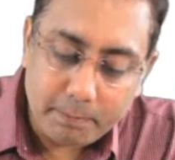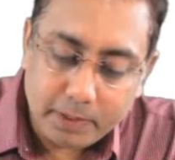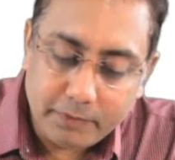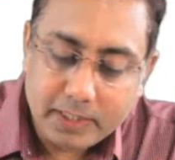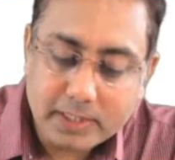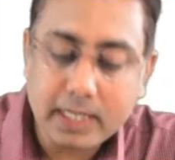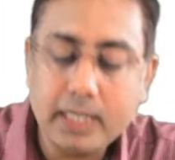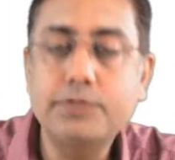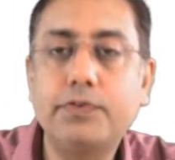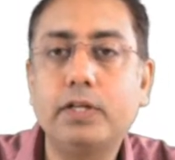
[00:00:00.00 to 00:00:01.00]
MPV
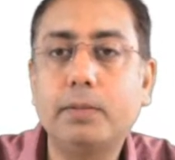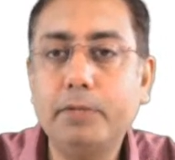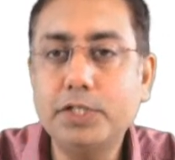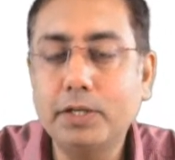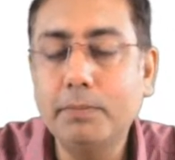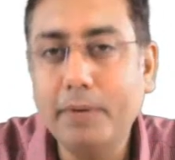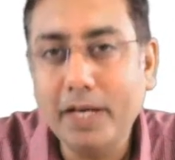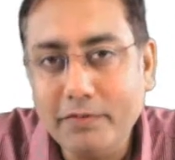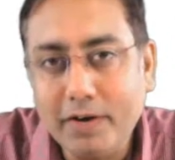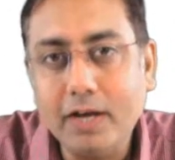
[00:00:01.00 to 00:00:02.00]
stands for the Mission
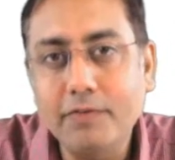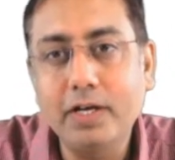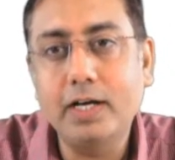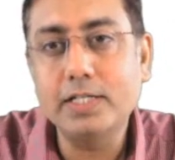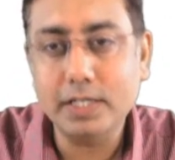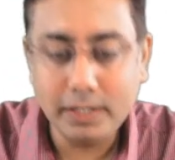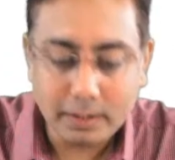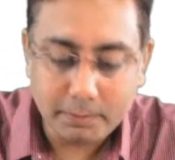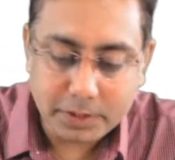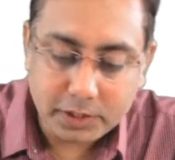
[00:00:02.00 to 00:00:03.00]
Parivar Vikas.
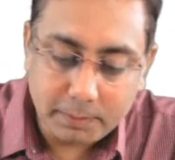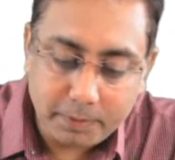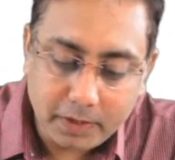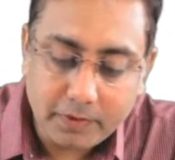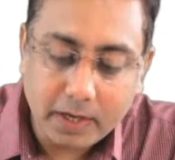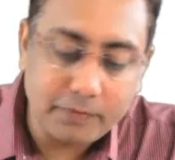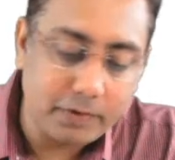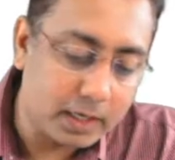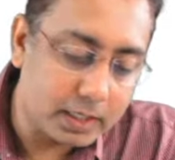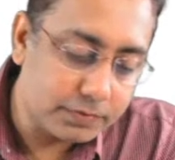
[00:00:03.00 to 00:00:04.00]
Under Mission
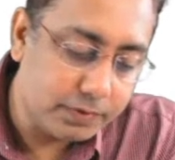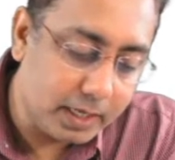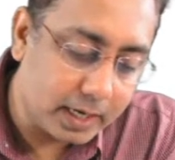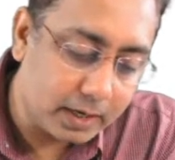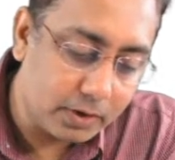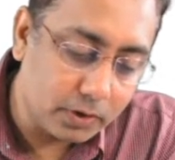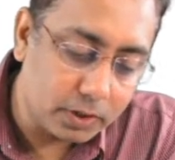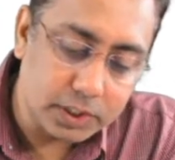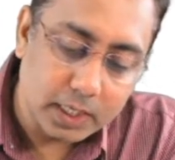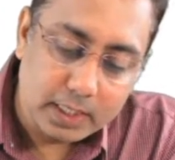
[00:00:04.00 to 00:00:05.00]
Parivar Vikas, we had
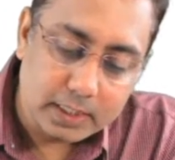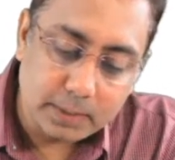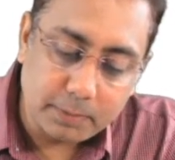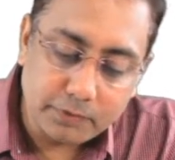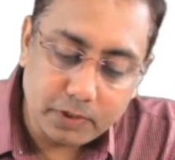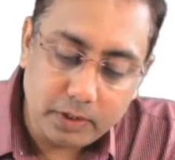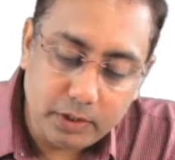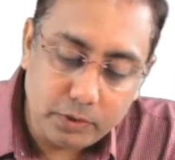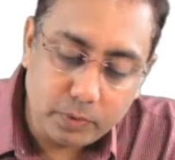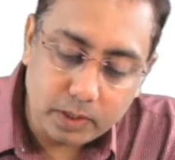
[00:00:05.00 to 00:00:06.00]
launched some of
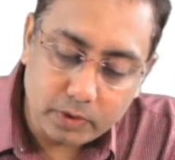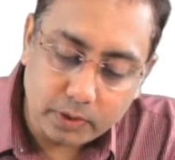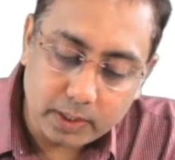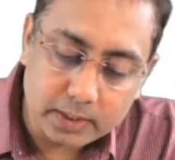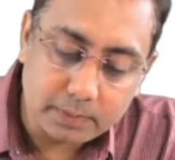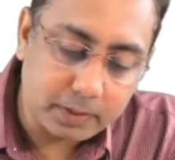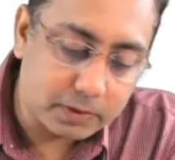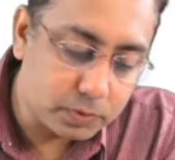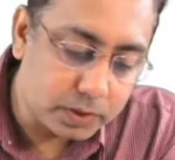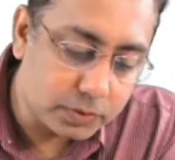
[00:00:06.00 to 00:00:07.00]
the newer
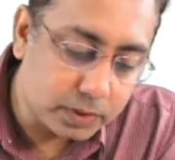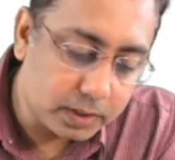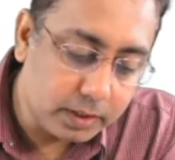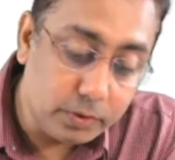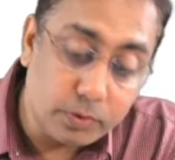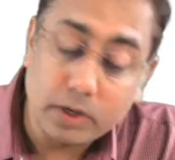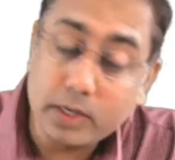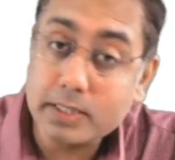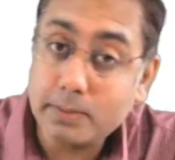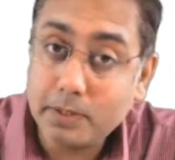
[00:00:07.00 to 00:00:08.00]
contraceptives. Which were the new
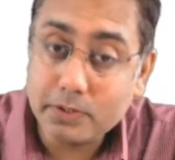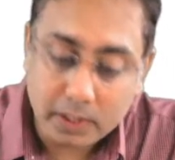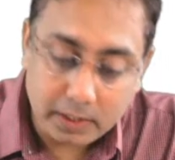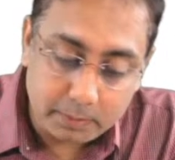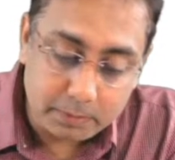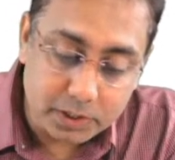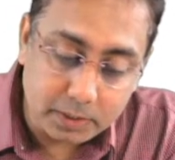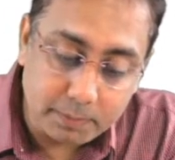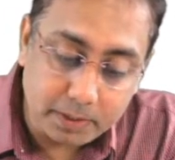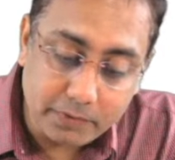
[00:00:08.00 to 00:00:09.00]
contraceptives under
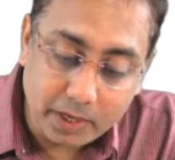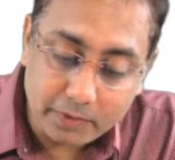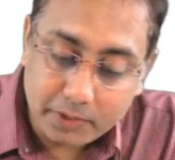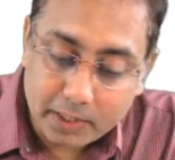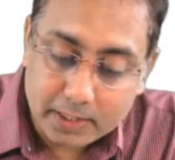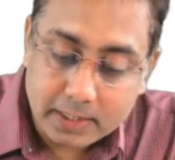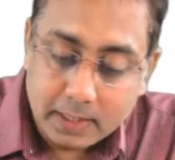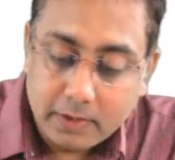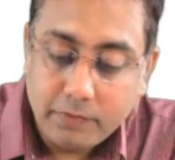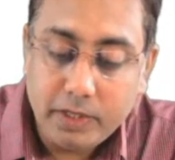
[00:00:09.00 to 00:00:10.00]
Mission Parivar
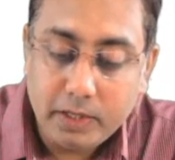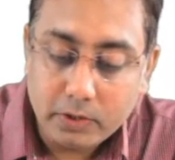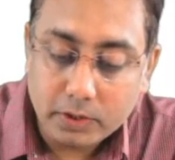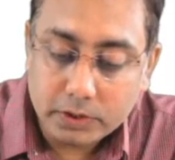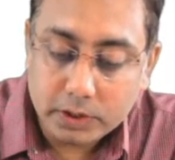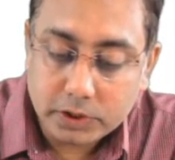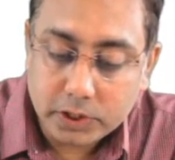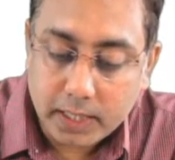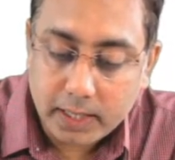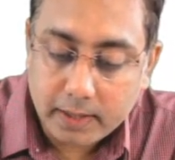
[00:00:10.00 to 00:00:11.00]
Vikas? We launched the
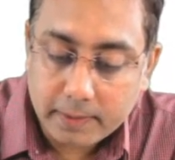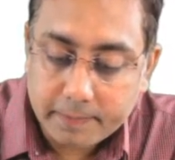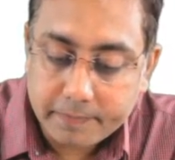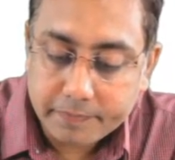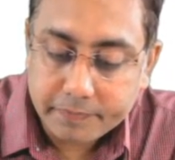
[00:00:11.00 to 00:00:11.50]
Chaya,